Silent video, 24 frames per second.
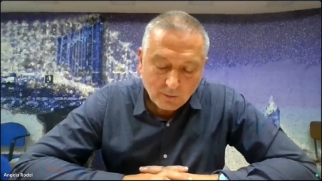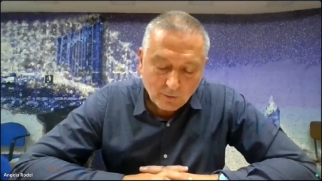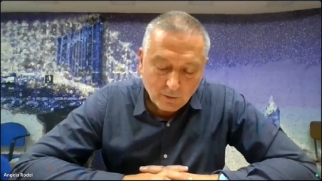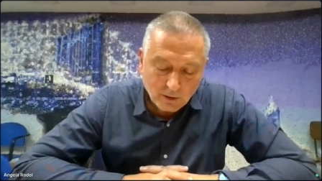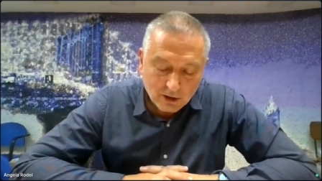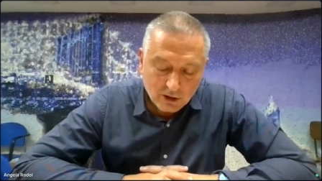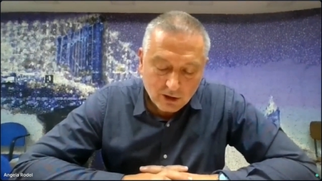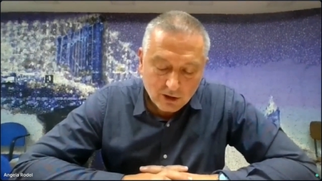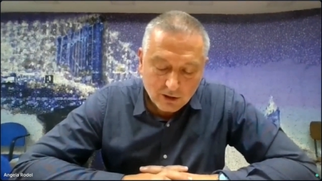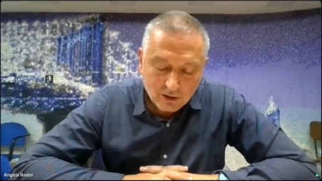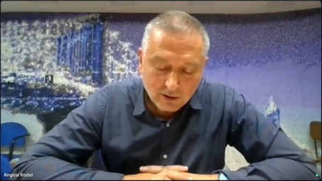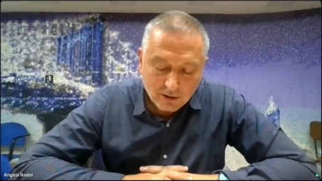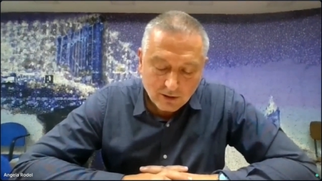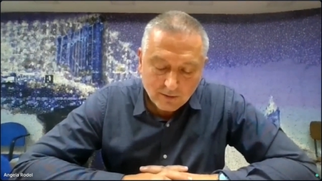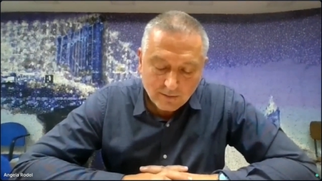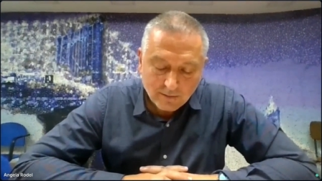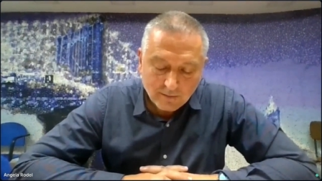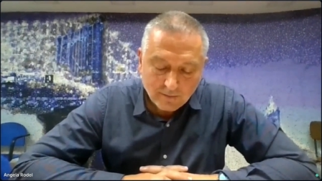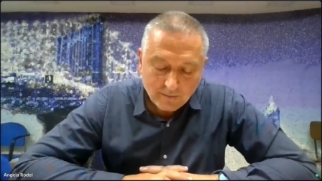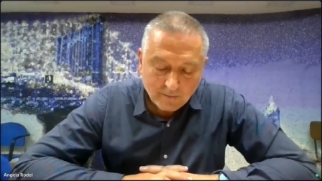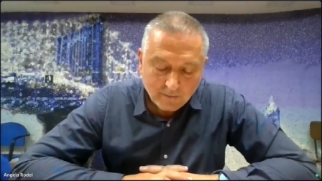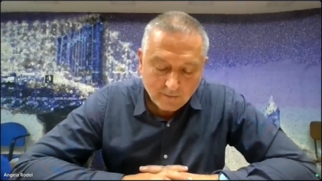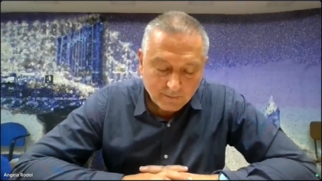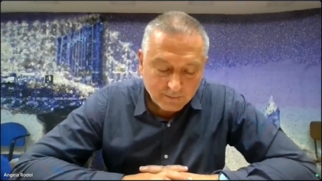which,
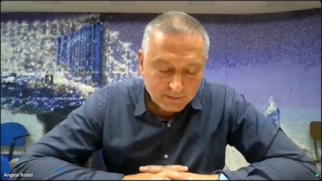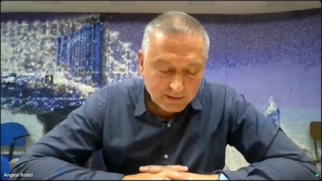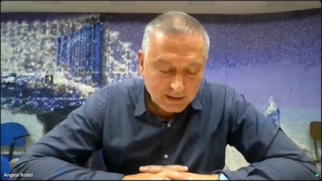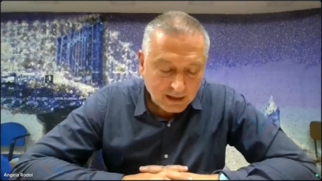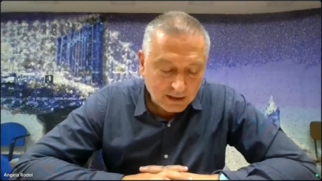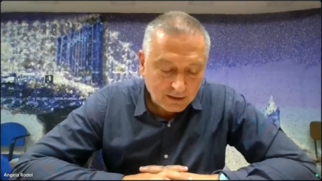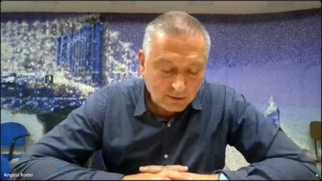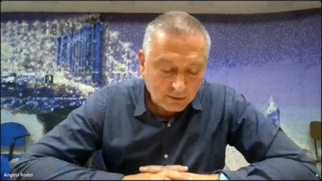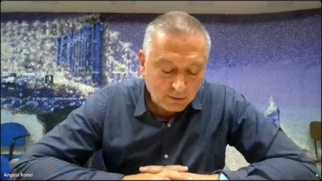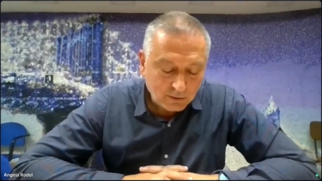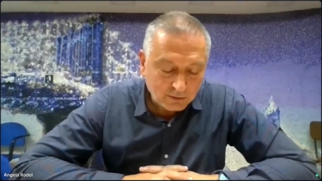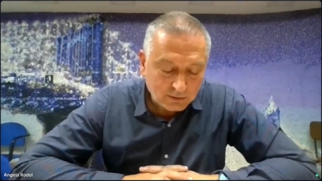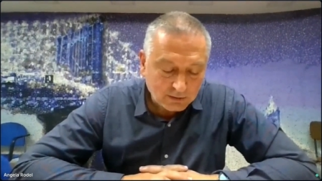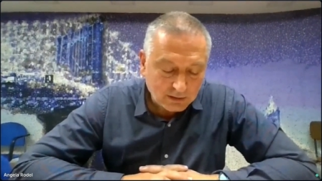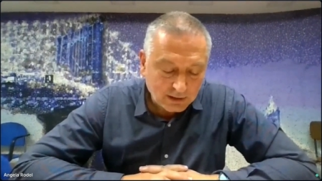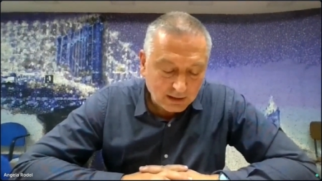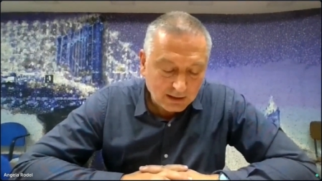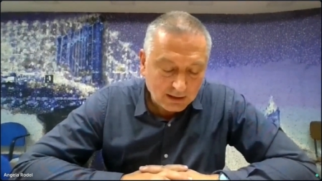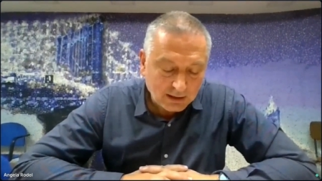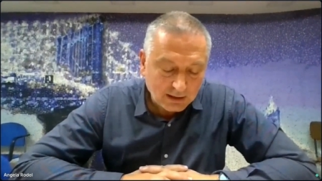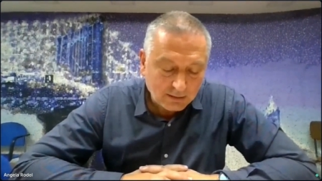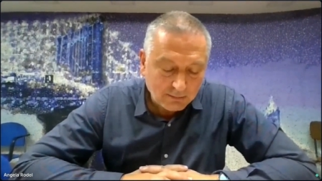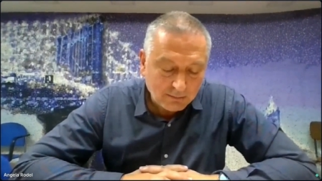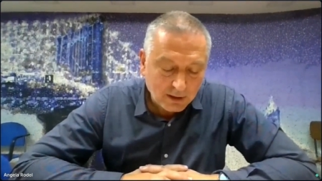then you
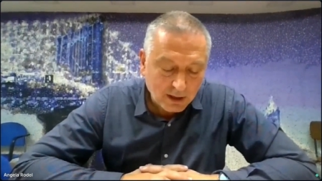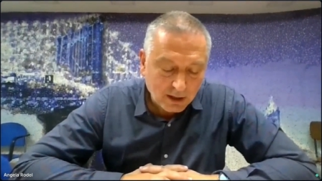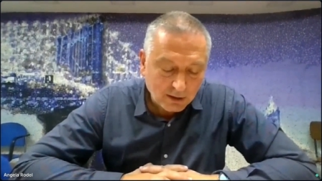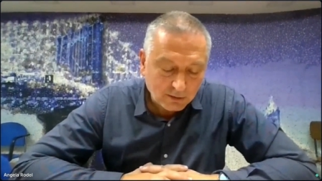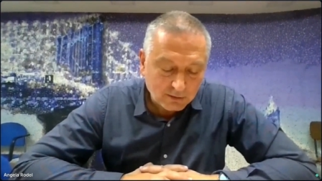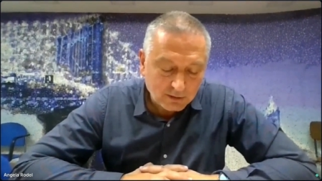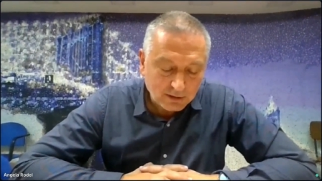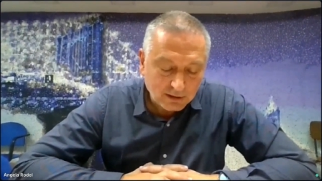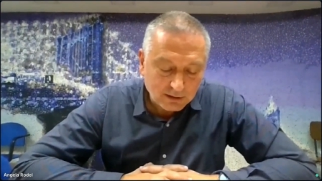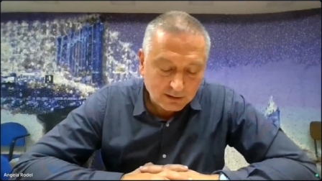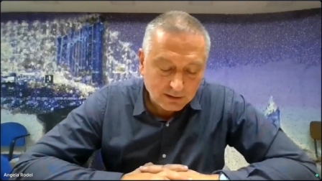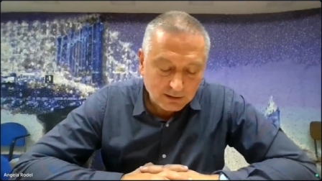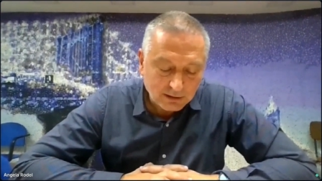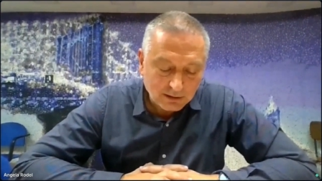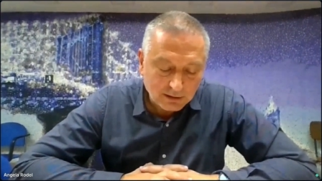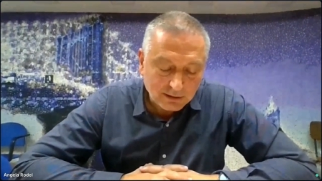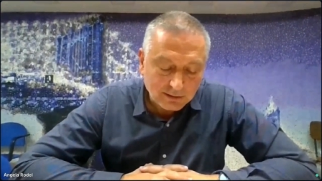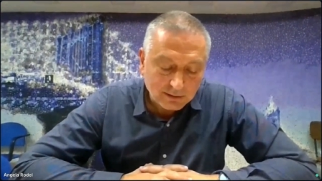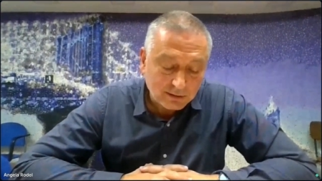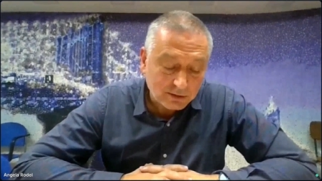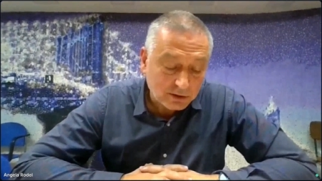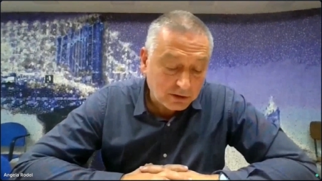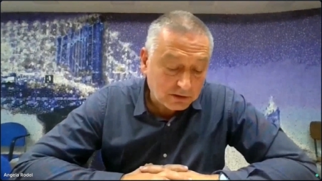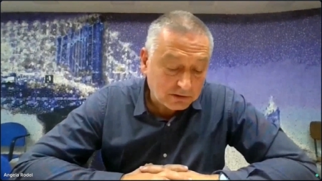think about it,
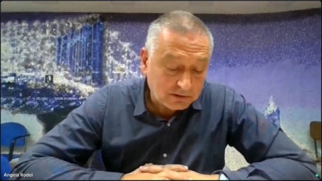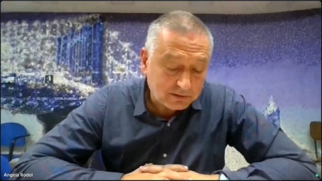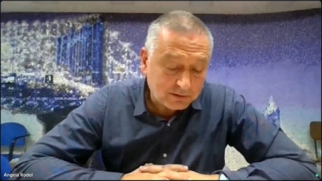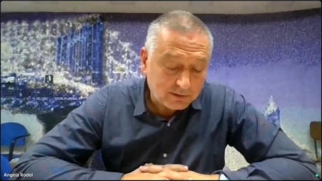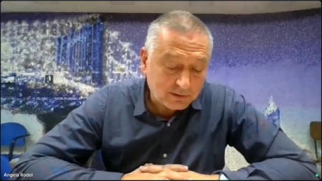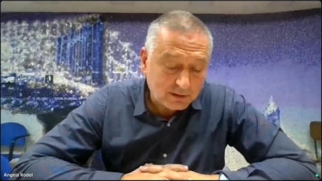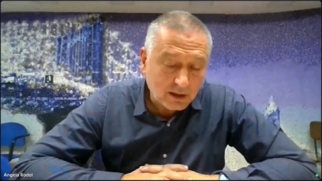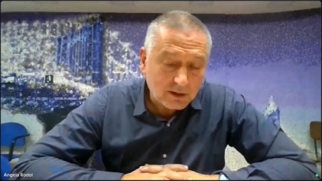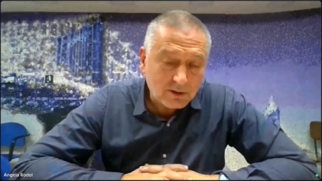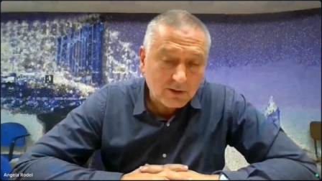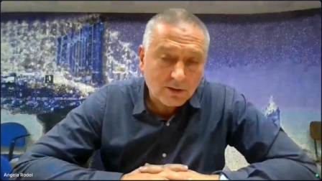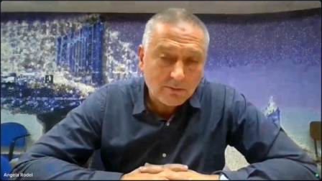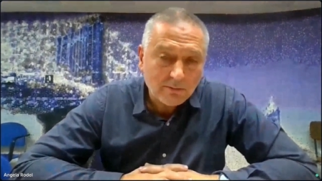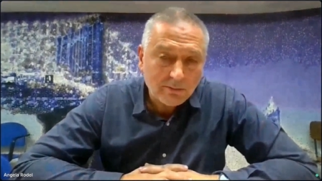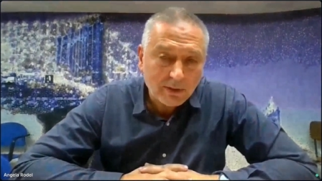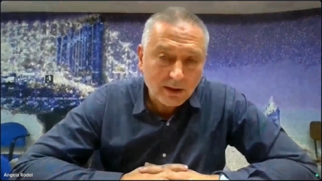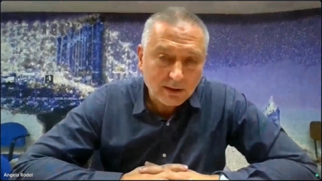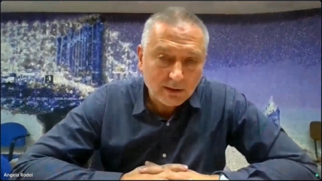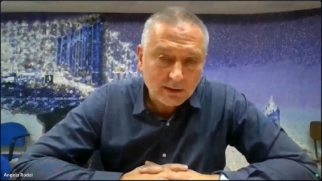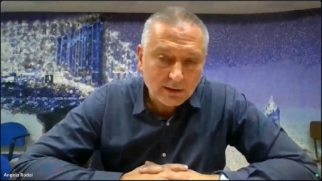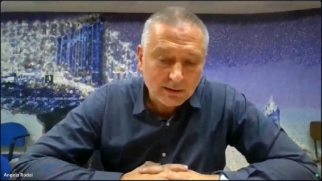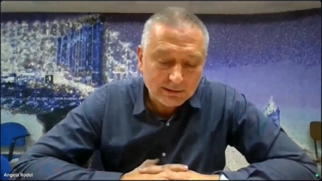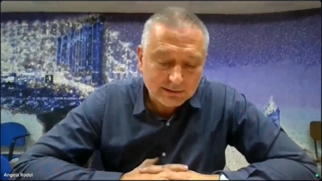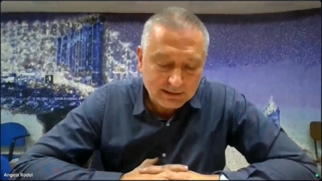is not such a
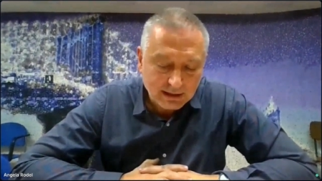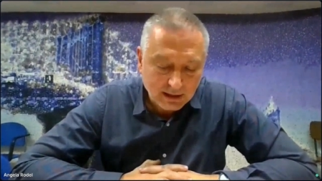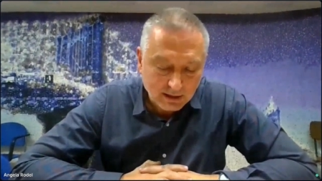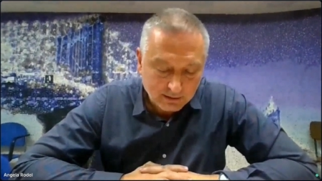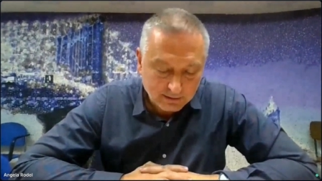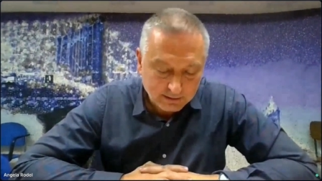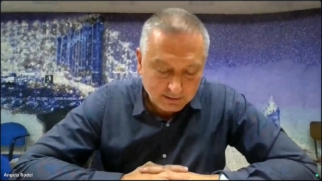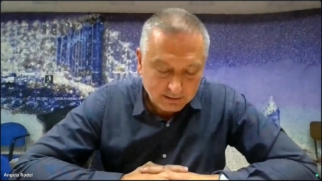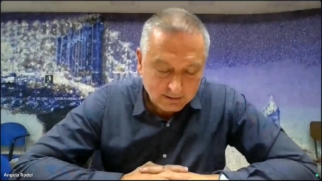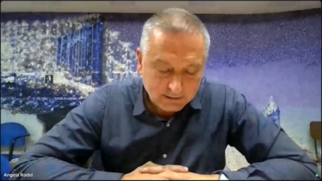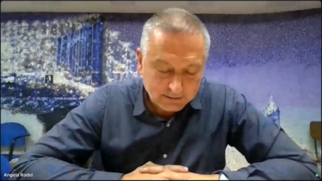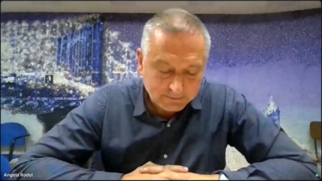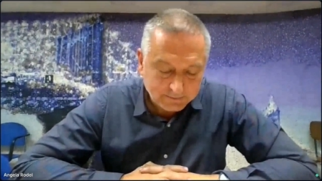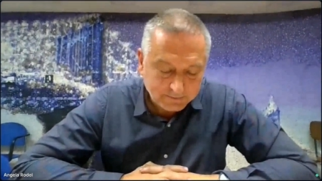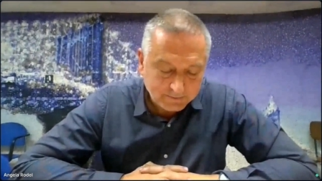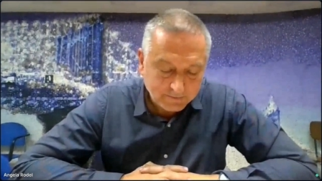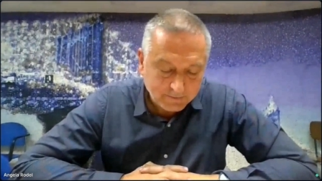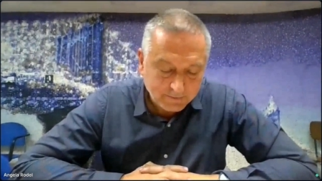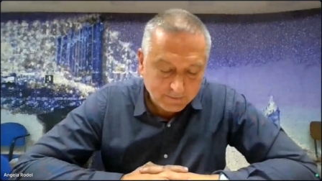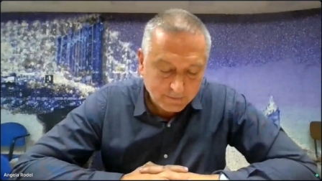bad result.